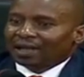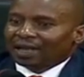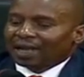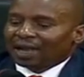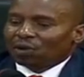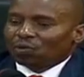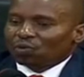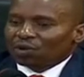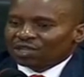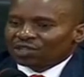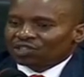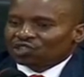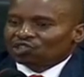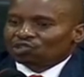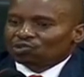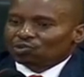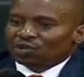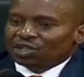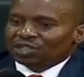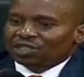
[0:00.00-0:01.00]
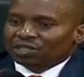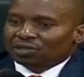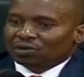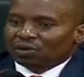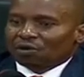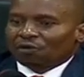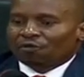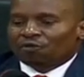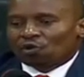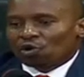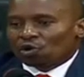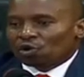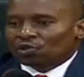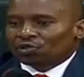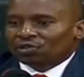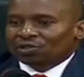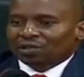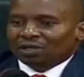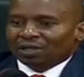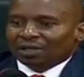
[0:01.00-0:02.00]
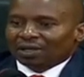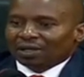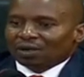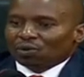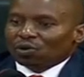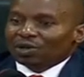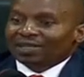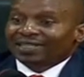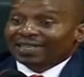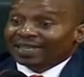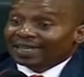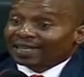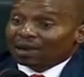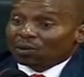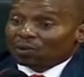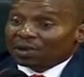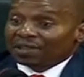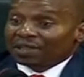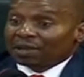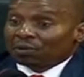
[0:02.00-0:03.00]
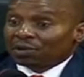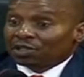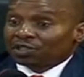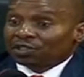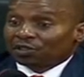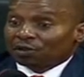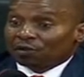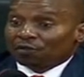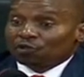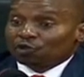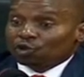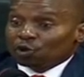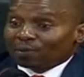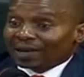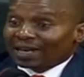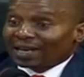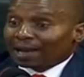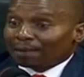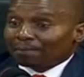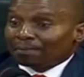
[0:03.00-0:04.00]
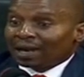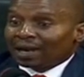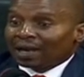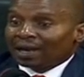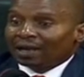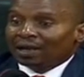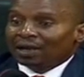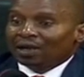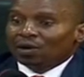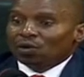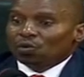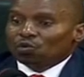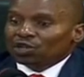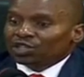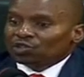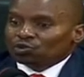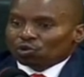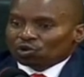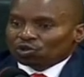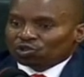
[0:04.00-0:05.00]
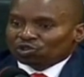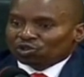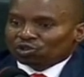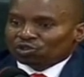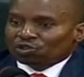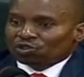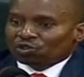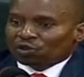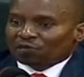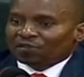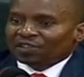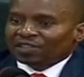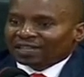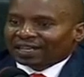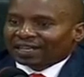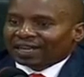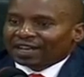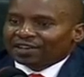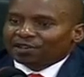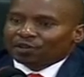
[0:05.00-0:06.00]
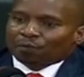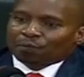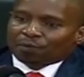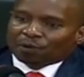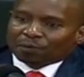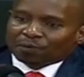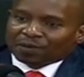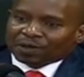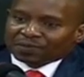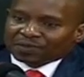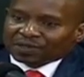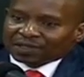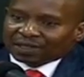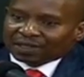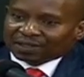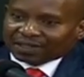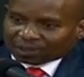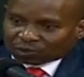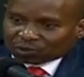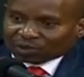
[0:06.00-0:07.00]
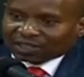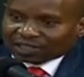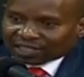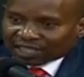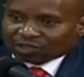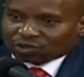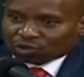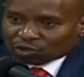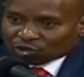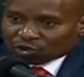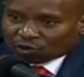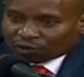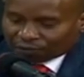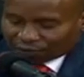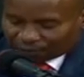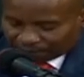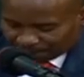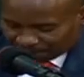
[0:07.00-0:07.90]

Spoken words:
which of course will take away the question of Huduma Namba, which was not solving the kind of problems that we intend to solve.